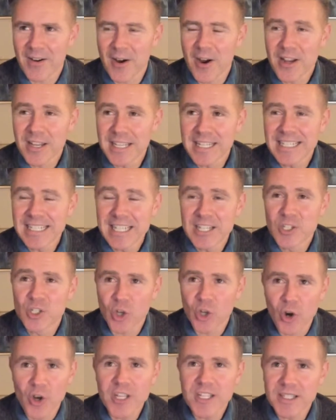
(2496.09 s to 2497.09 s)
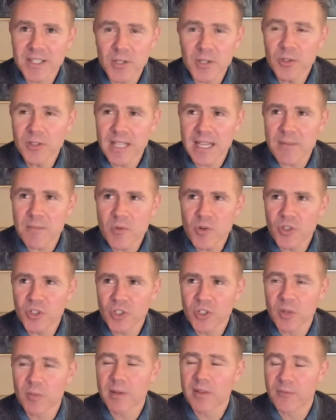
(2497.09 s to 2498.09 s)
I didn't enjoy school that
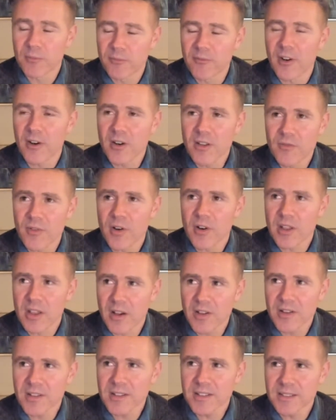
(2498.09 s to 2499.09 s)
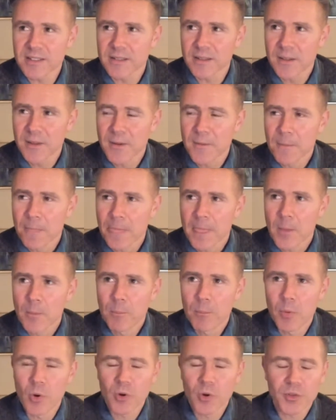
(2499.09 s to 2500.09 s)
much to be very very honest,
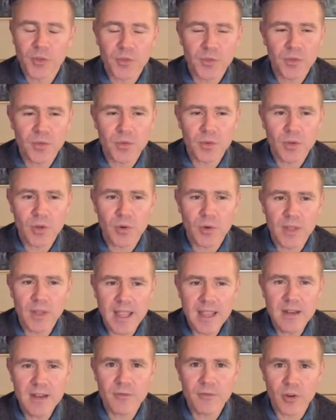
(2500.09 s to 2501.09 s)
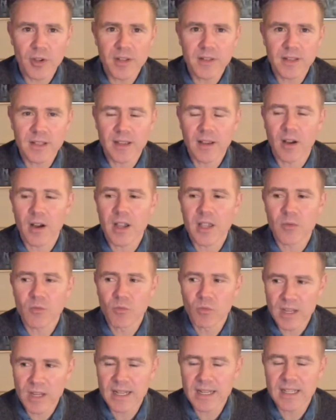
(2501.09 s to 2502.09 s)
but creative writing I
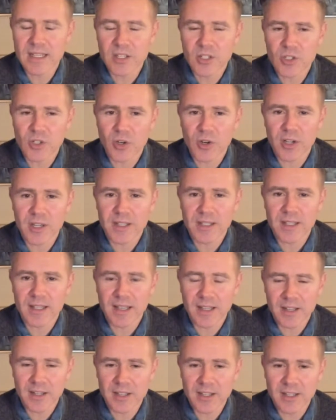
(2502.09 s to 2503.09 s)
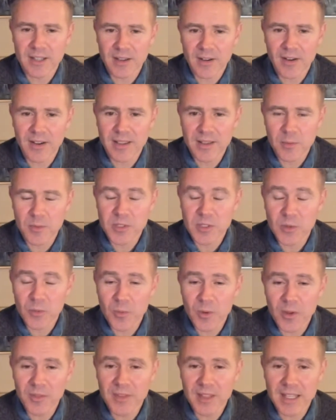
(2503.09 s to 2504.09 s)
really enjoyed, and I, I was the
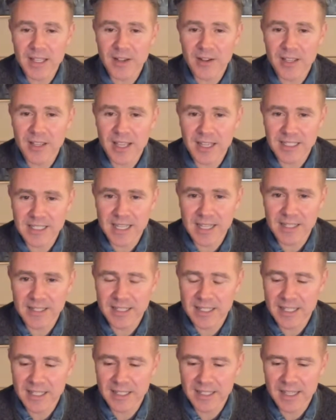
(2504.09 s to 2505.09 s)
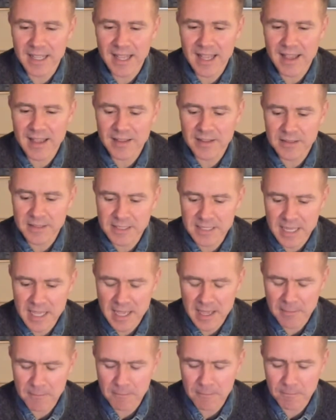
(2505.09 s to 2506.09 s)
one thing I excelled in. And
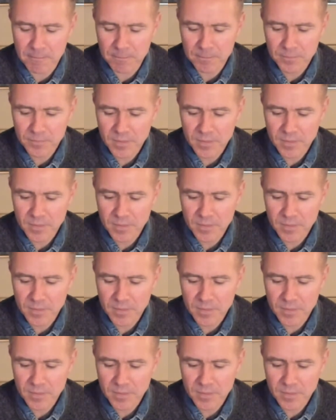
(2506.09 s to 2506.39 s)
um,